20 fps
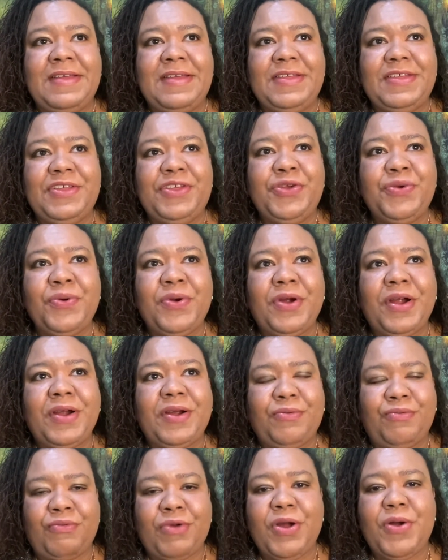your
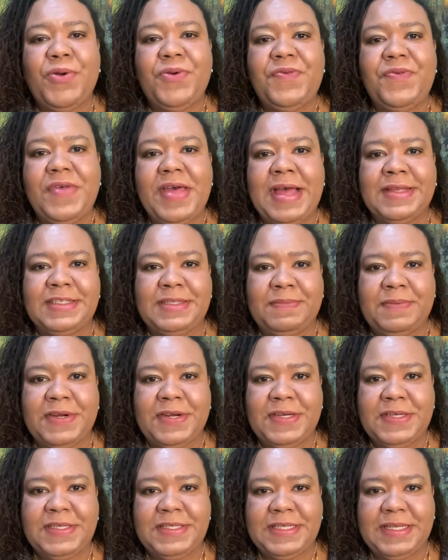growth as a
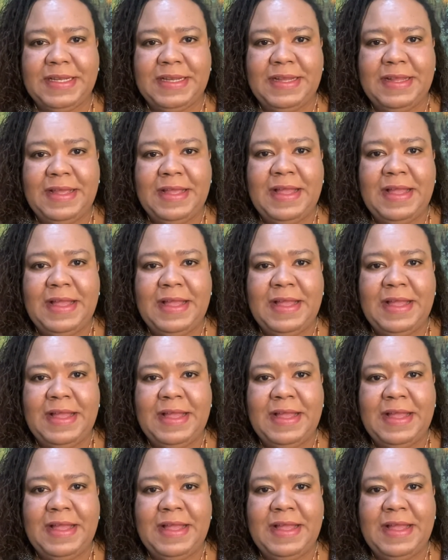person.